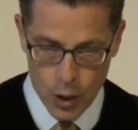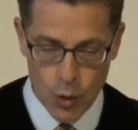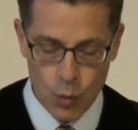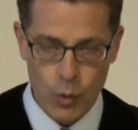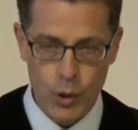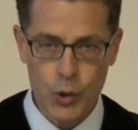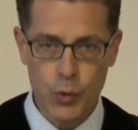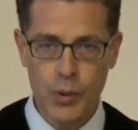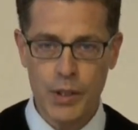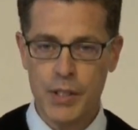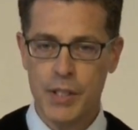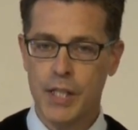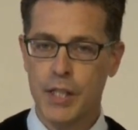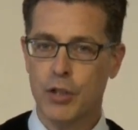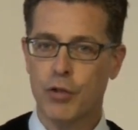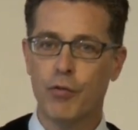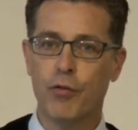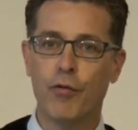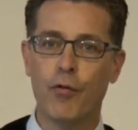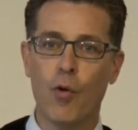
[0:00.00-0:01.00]
which was
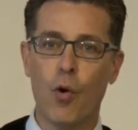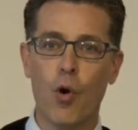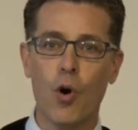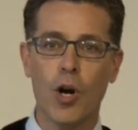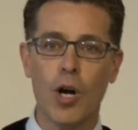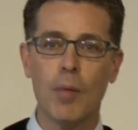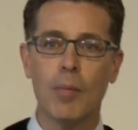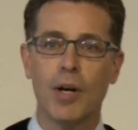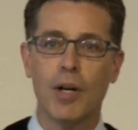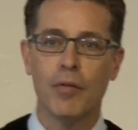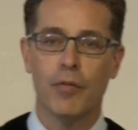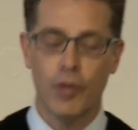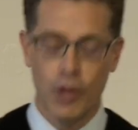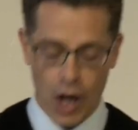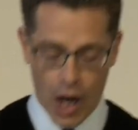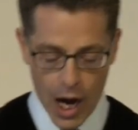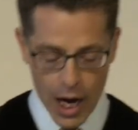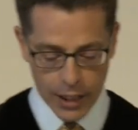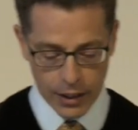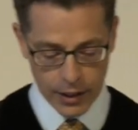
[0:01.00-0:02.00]
this form of
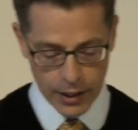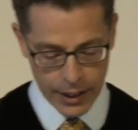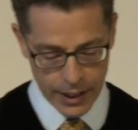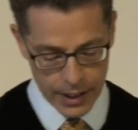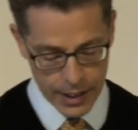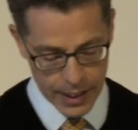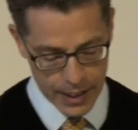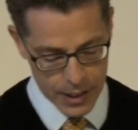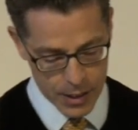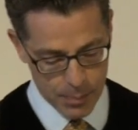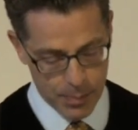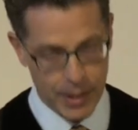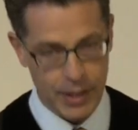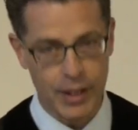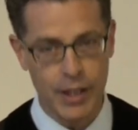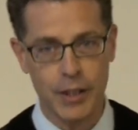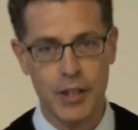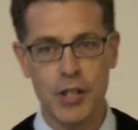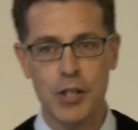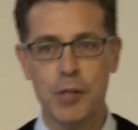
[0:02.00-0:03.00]
godliness, but
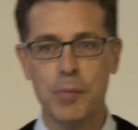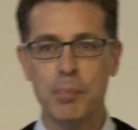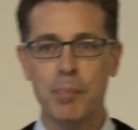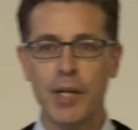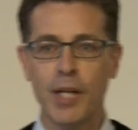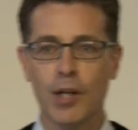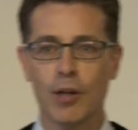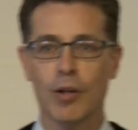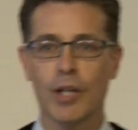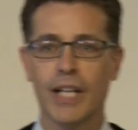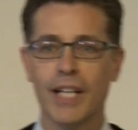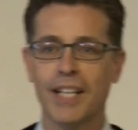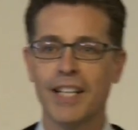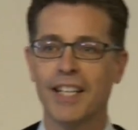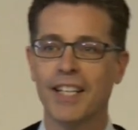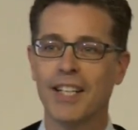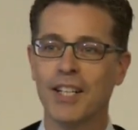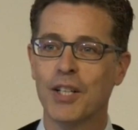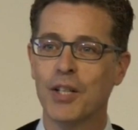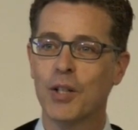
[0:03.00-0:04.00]
the spirit
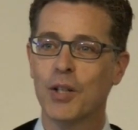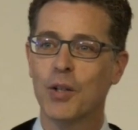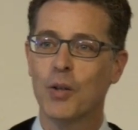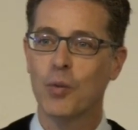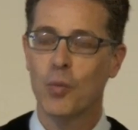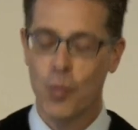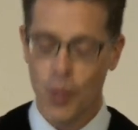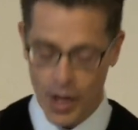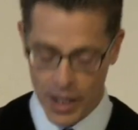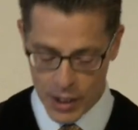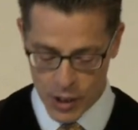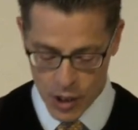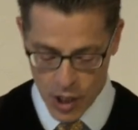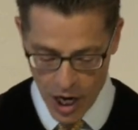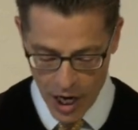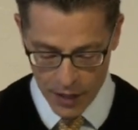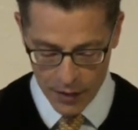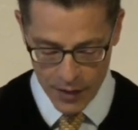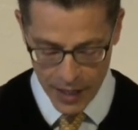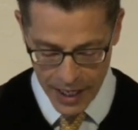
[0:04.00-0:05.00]
was
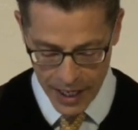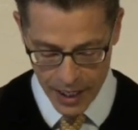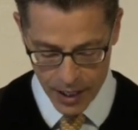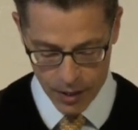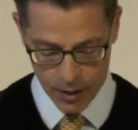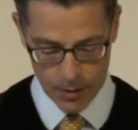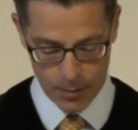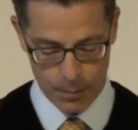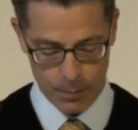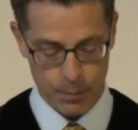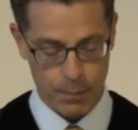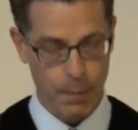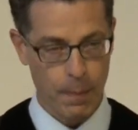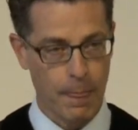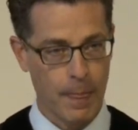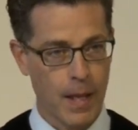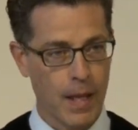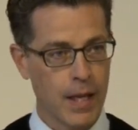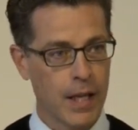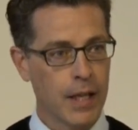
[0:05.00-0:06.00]
not there.
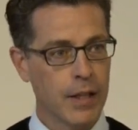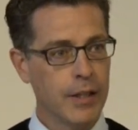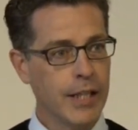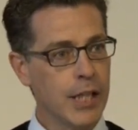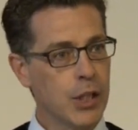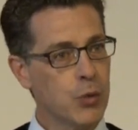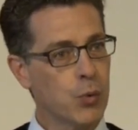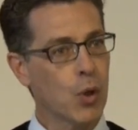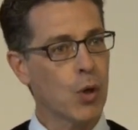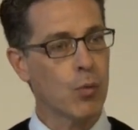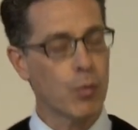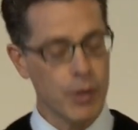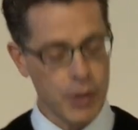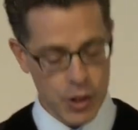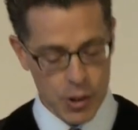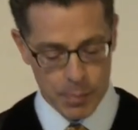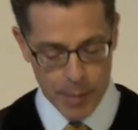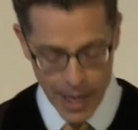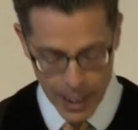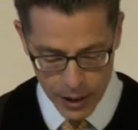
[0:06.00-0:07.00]
These were
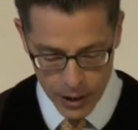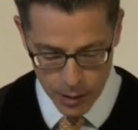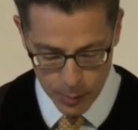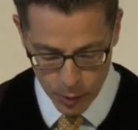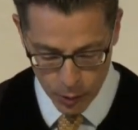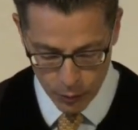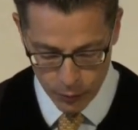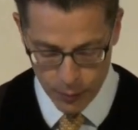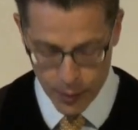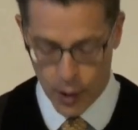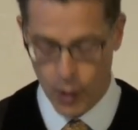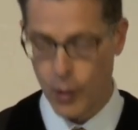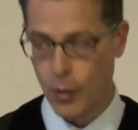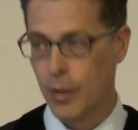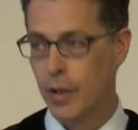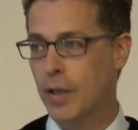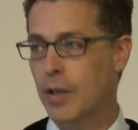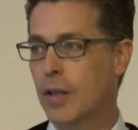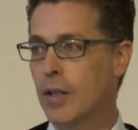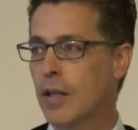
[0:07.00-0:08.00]
respectable
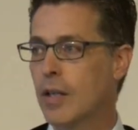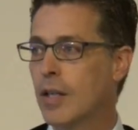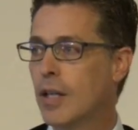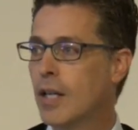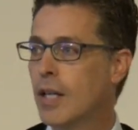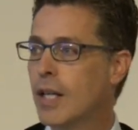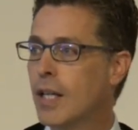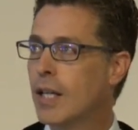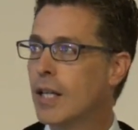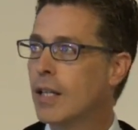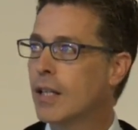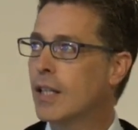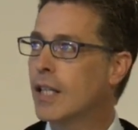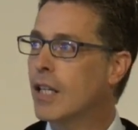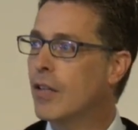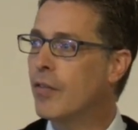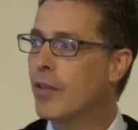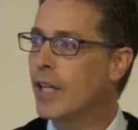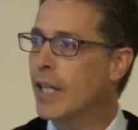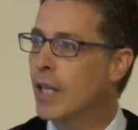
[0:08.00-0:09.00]
folk
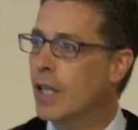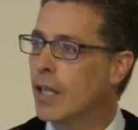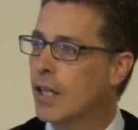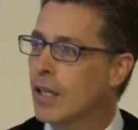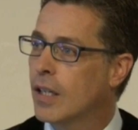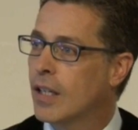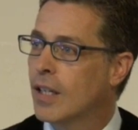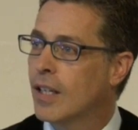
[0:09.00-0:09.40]
living